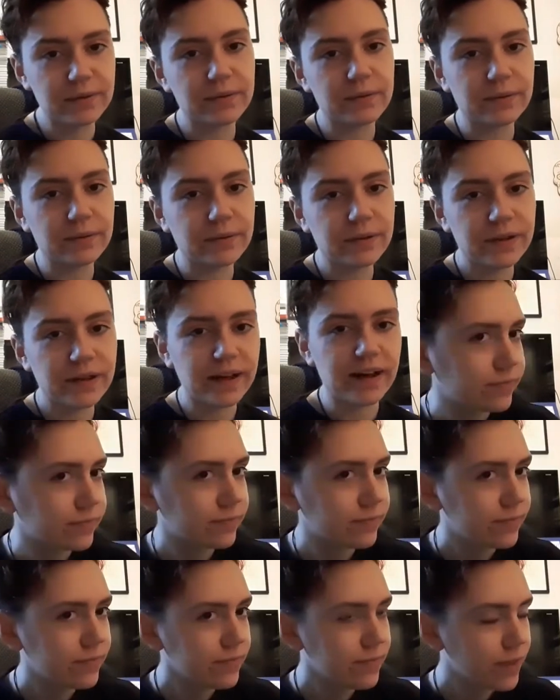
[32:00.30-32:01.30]
cool.
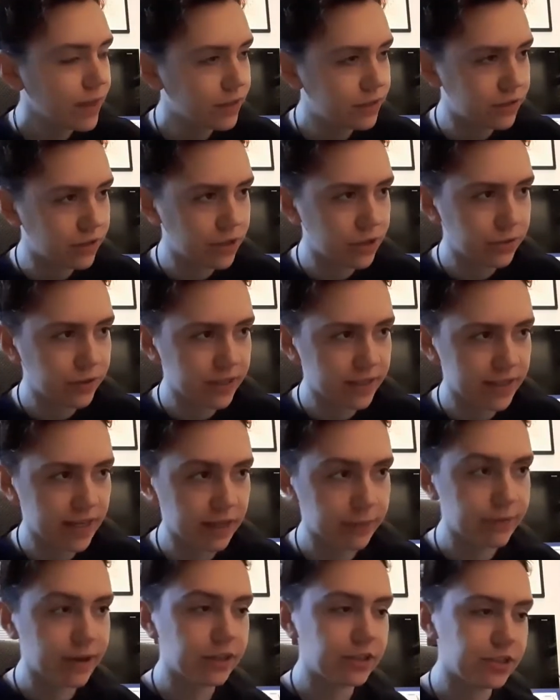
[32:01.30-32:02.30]
So you could
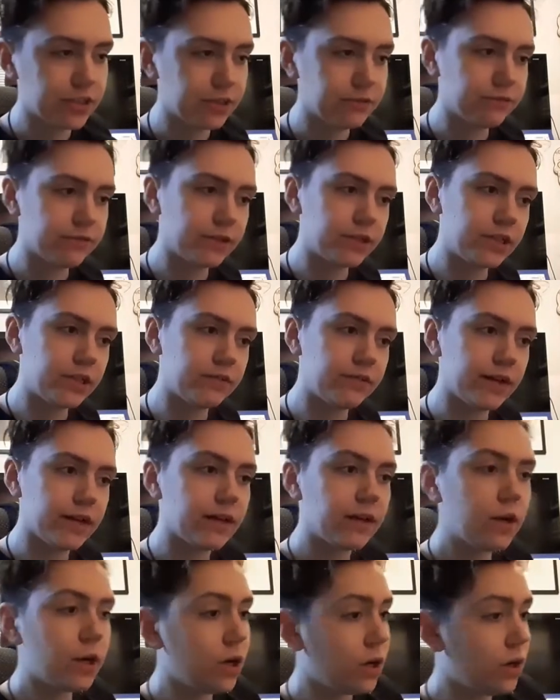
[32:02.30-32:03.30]
take pictures in front of it.